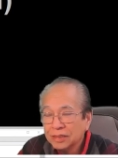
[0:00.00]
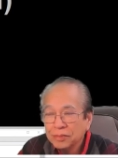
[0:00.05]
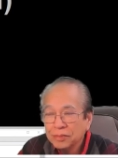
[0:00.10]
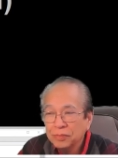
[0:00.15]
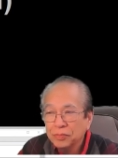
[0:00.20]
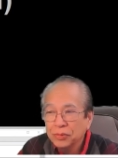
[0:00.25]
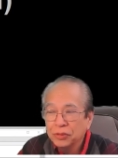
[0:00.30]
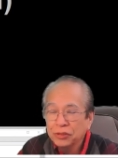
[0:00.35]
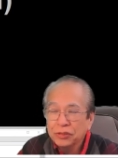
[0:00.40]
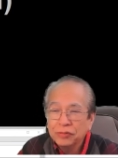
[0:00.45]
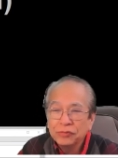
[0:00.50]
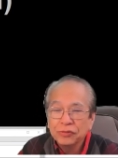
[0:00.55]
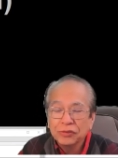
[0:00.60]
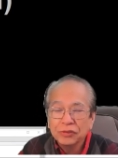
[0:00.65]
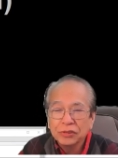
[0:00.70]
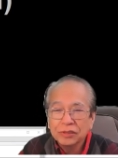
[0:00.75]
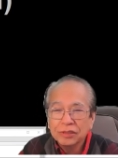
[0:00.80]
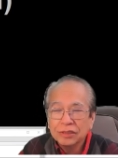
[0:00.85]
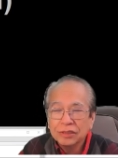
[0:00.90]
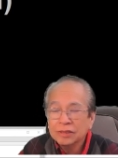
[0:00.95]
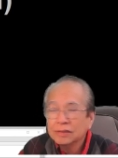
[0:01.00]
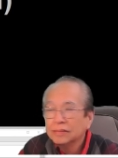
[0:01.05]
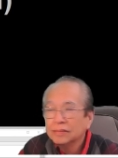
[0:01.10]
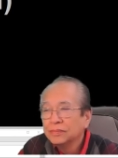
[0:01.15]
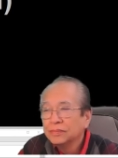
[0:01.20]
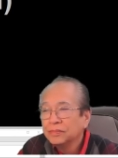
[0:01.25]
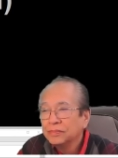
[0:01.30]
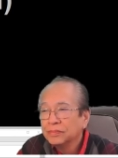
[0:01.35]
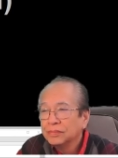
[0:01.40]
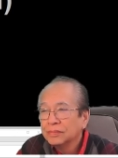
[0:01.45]
beautiful
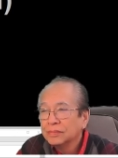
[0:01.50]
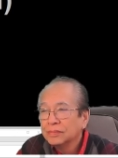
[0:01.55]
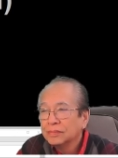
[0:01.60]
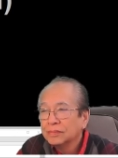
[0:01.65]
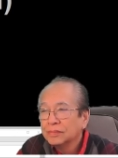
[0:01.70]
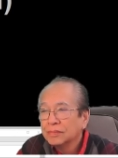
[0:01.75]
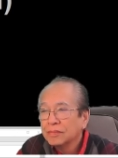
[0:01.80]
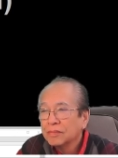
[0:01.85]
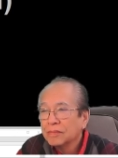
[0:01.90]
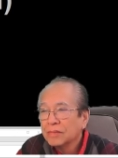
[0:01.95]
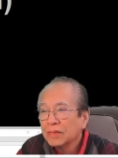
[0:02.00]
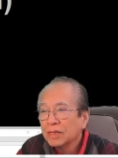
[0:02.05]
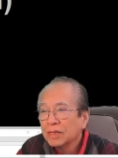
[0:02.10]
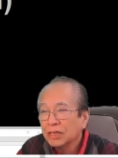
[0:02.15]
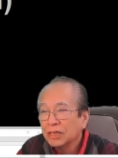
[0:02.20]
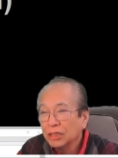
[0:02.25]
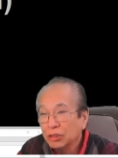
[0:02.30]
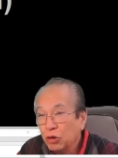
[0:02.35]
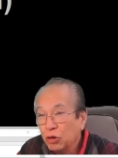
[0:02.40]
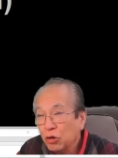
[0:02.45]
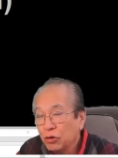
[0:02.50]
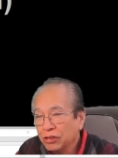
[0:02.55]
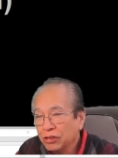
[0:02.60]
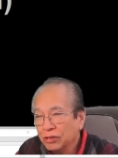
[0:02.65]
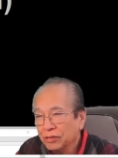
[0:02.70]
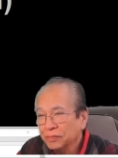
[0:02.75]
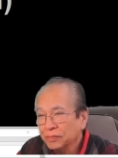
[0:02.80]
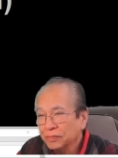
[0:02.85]
karaoke.